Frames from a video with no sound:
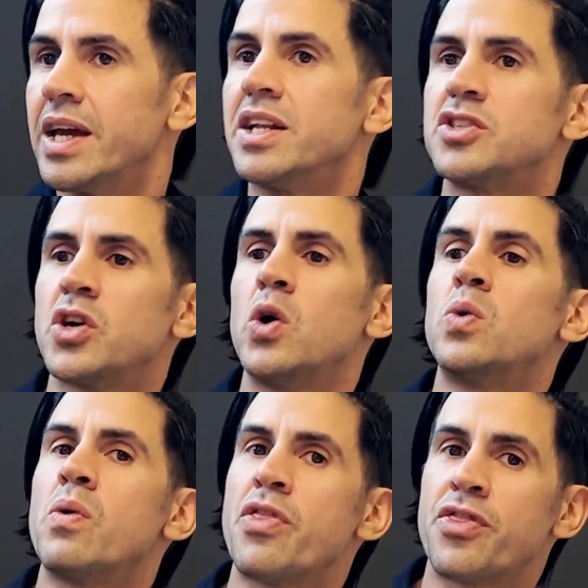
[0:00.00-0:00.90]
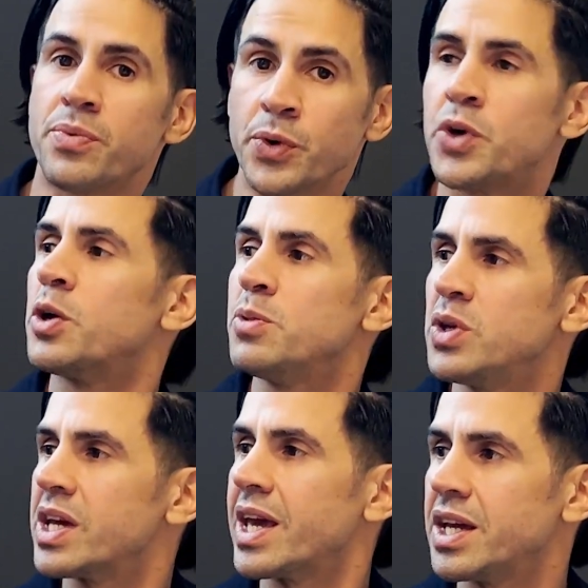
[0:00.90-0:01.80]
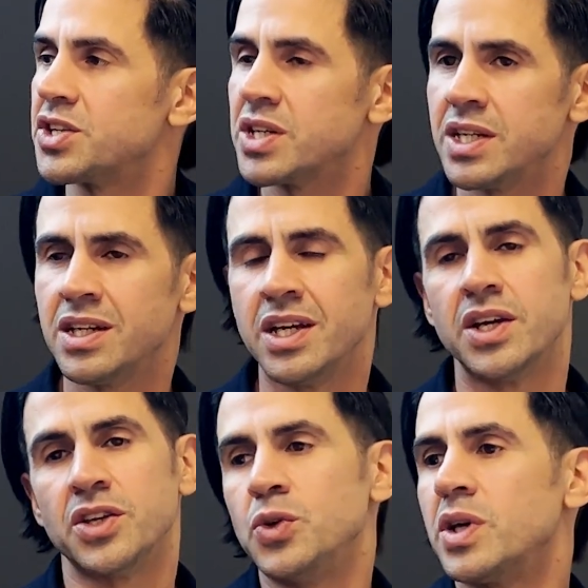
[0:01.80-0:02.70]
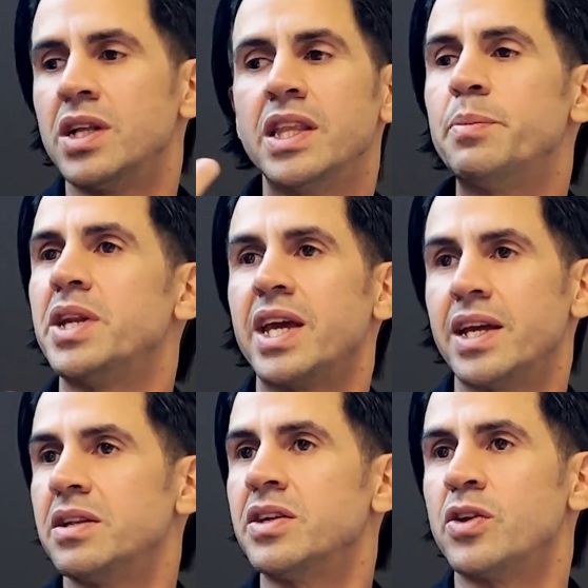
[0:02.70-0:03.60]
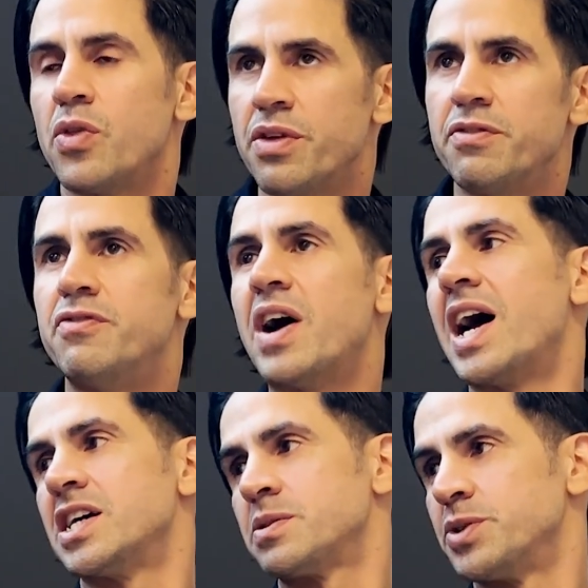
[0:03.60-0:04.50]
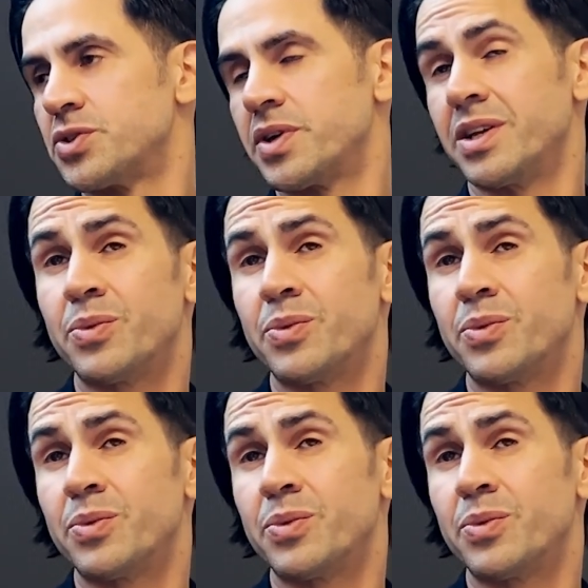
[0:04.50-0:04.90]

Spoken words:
And so through communication, you can eliminate, the vast majority.